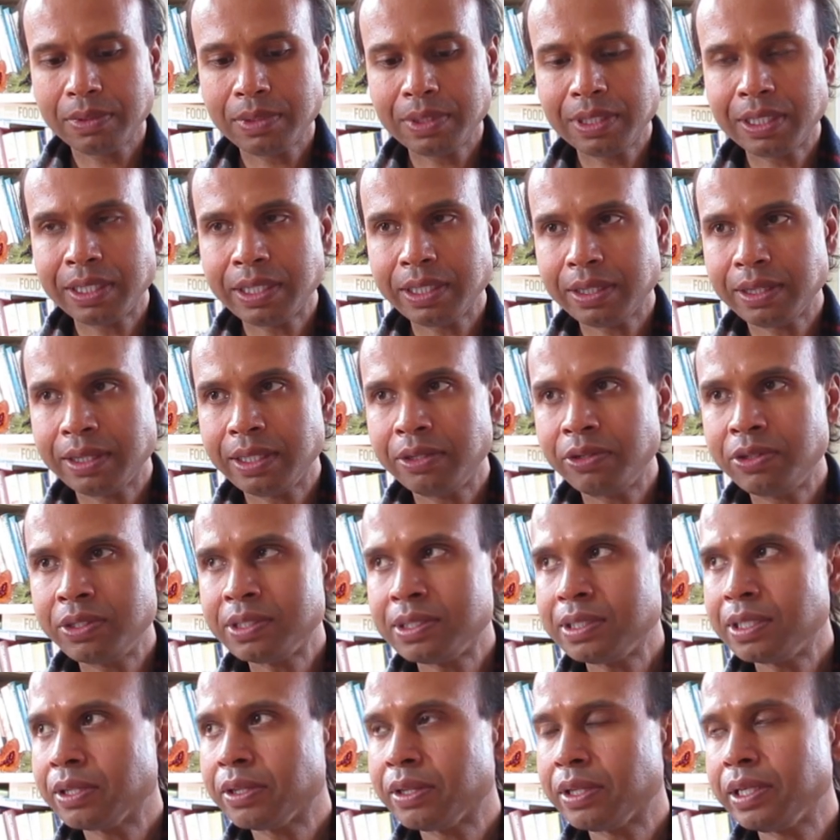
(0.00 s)
Like, there
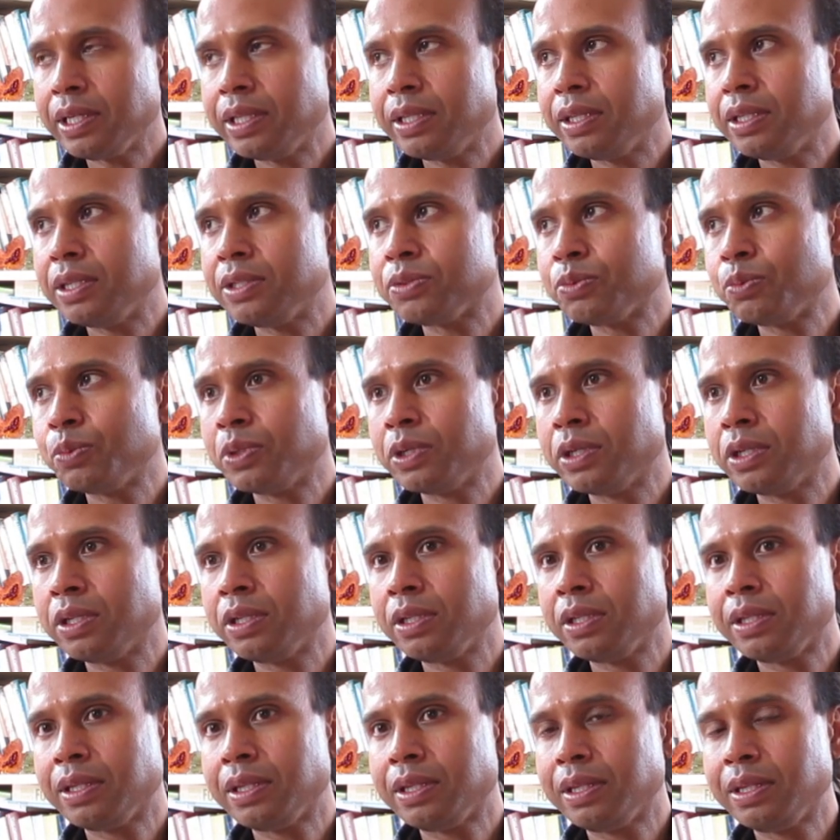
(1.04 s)
is nothing in this
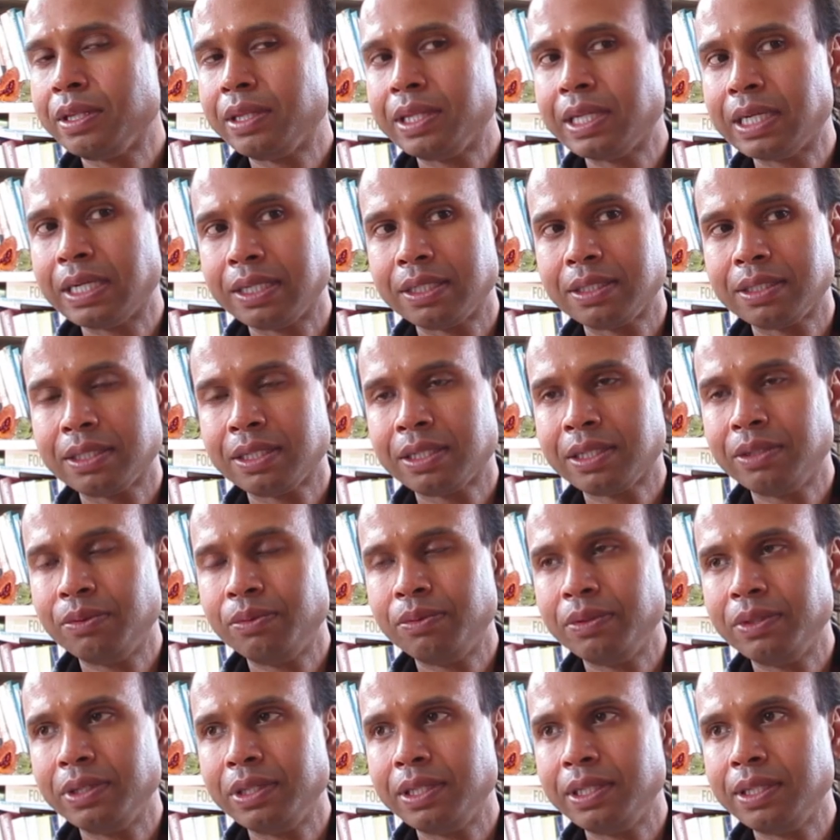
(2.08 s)
world that
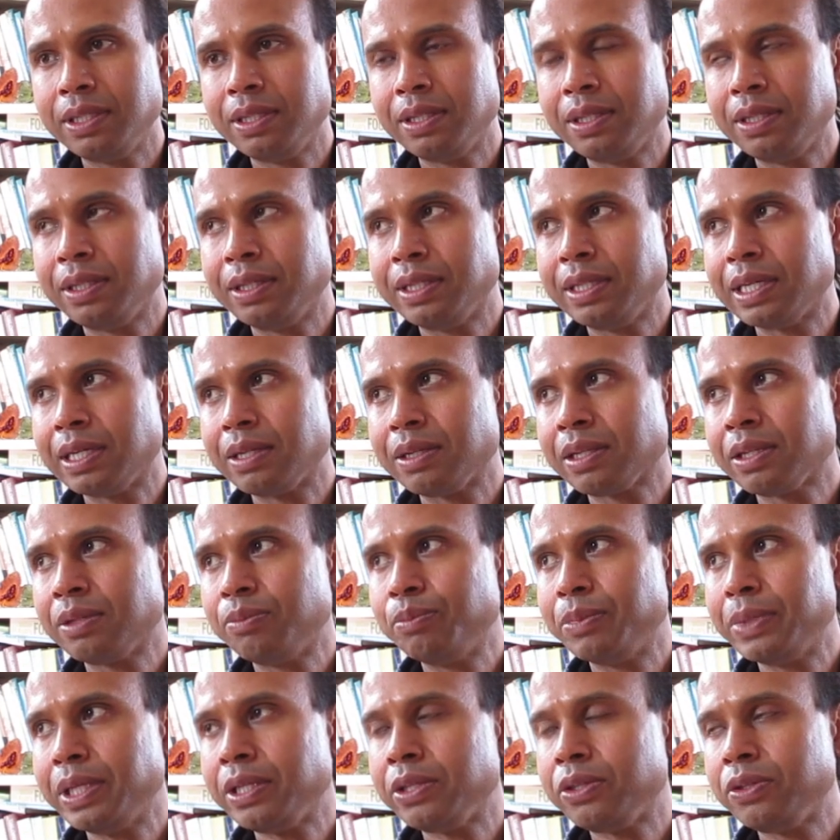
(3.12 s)
can, that
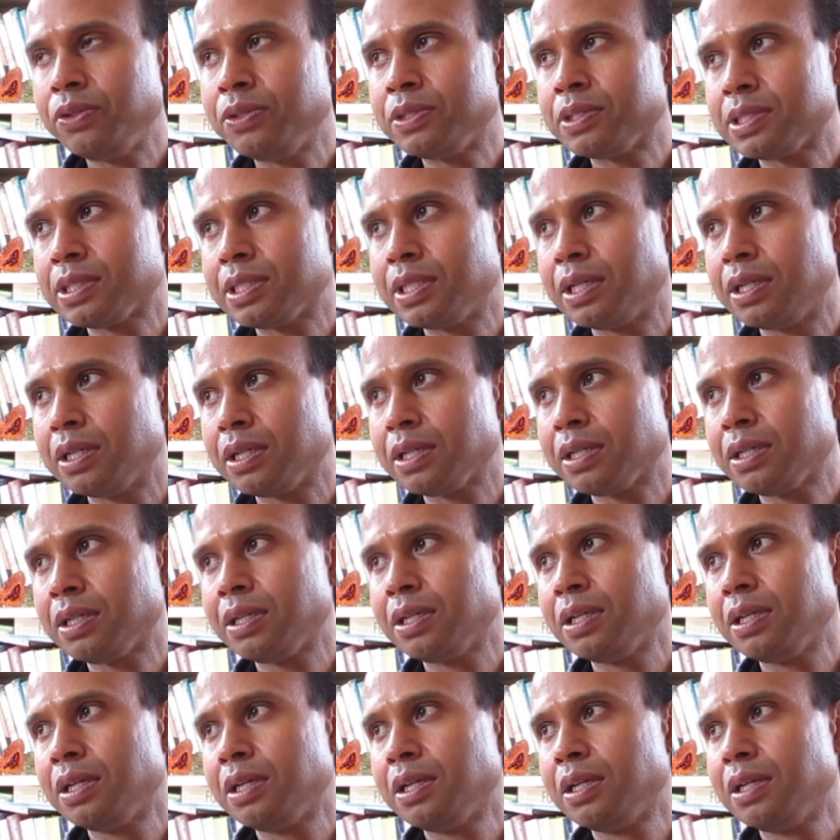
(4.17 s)
can make you stuck.
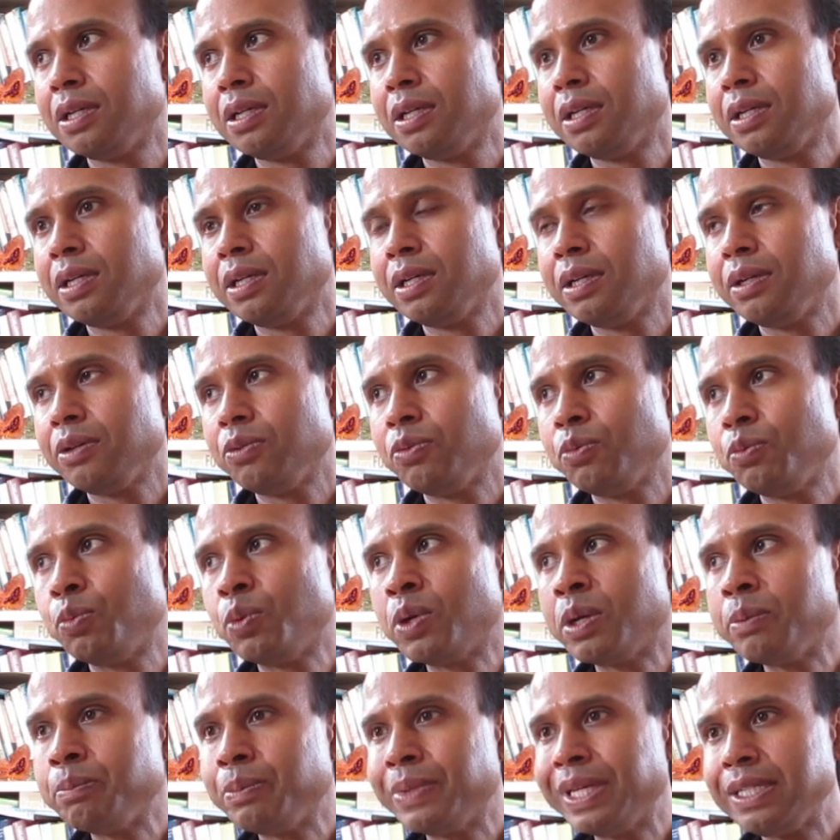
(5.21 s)

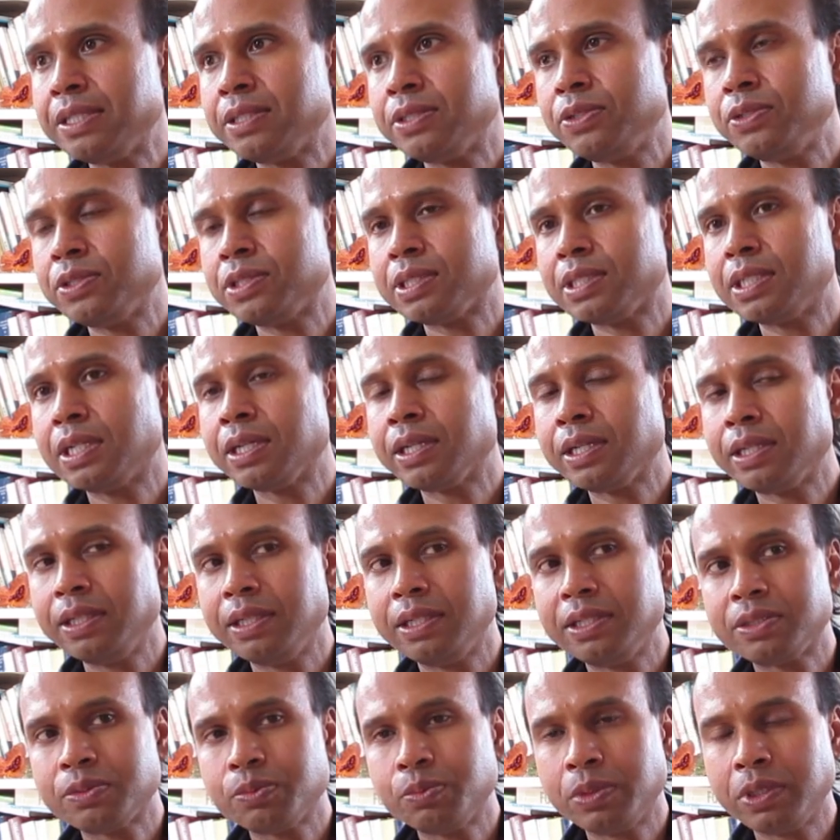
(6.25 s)
What makes you stuck in
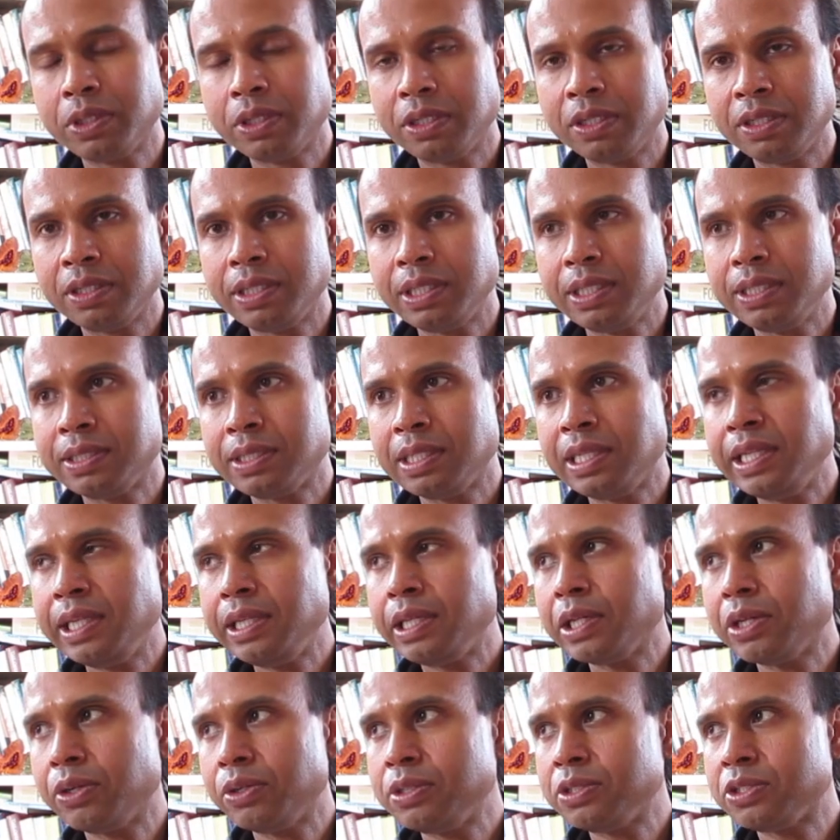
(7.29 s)
this world is an
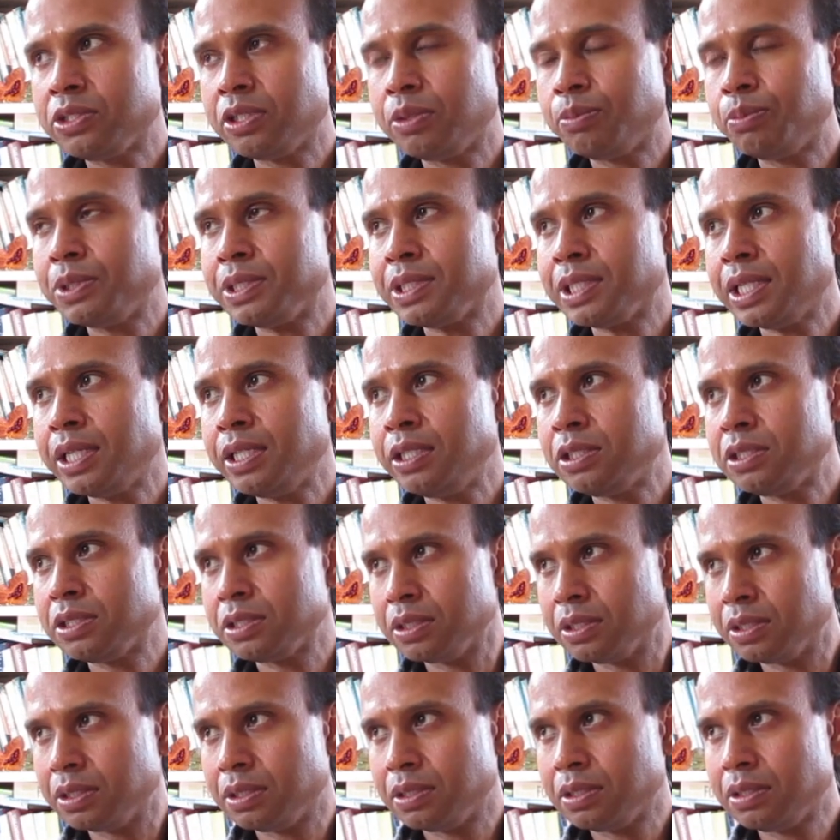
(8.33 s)
ego
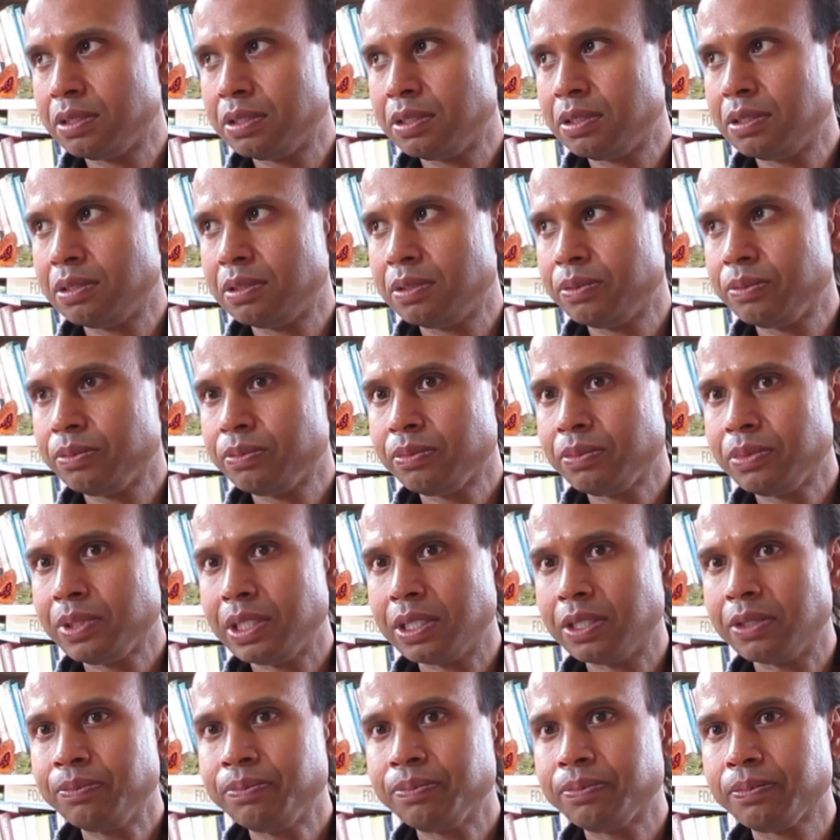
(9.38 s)
interpretation.
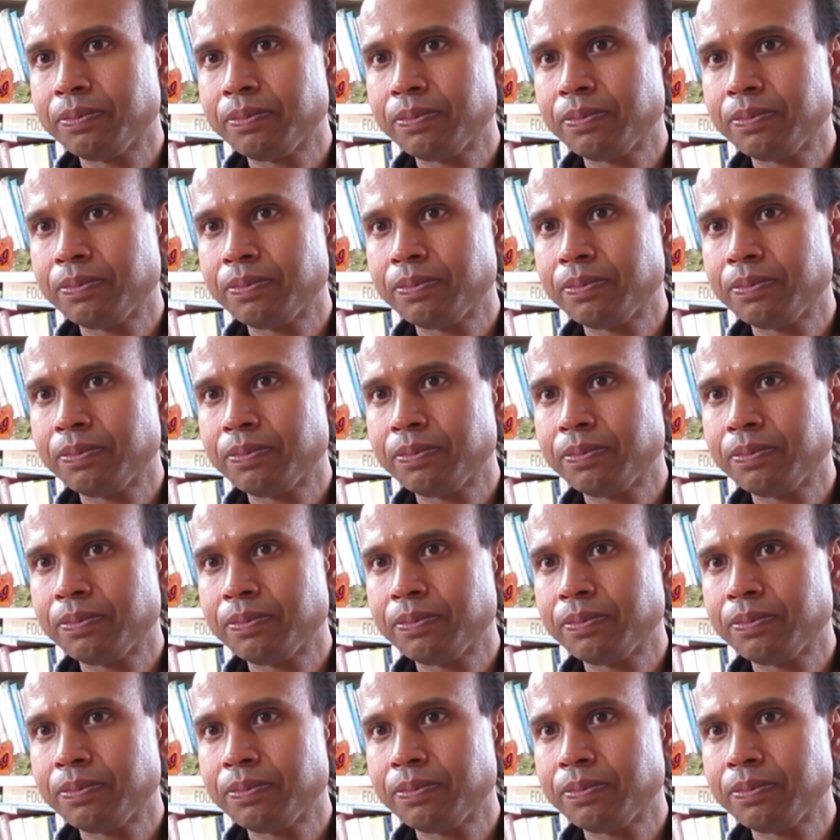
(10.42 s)
Yeah?